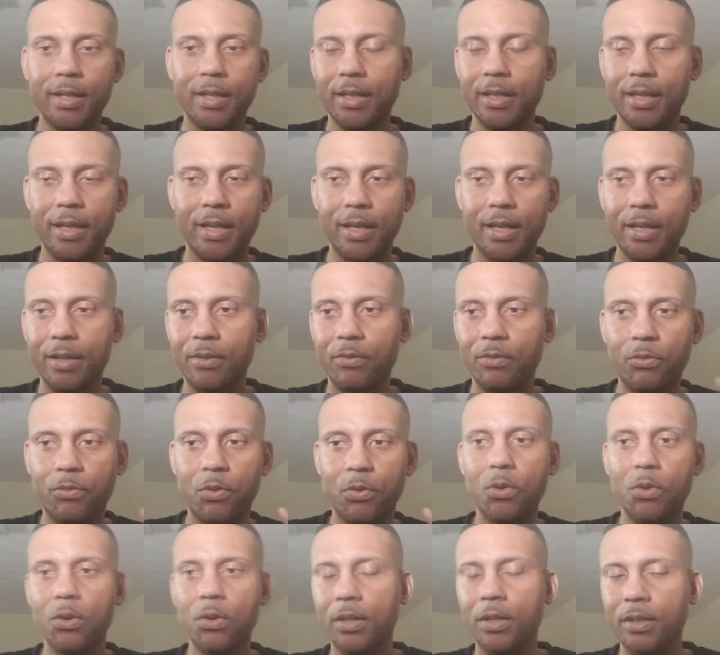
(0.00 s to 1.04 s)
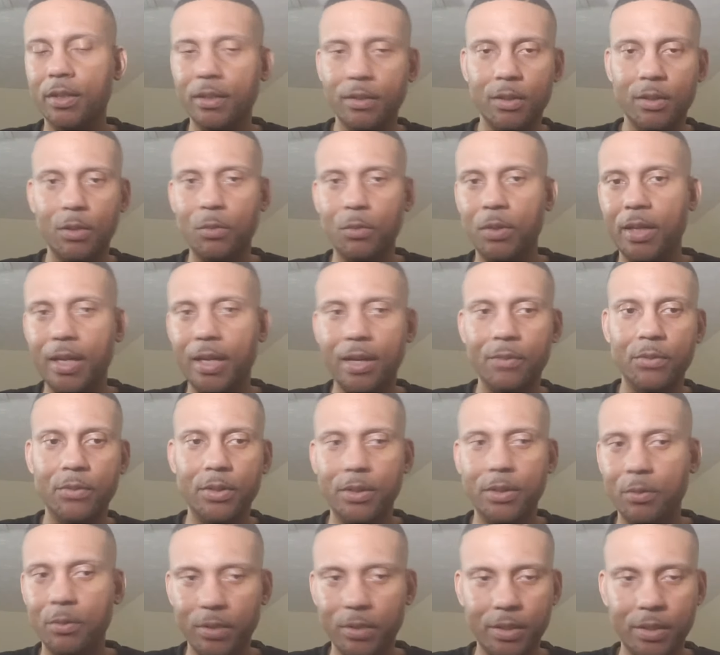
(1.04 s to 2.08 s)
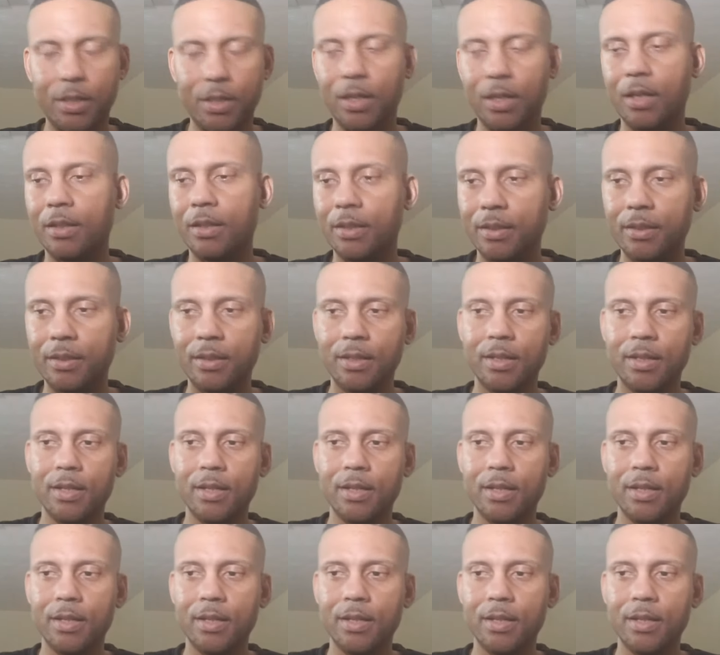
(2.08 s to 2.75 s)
and forward, or whatever you want to call it.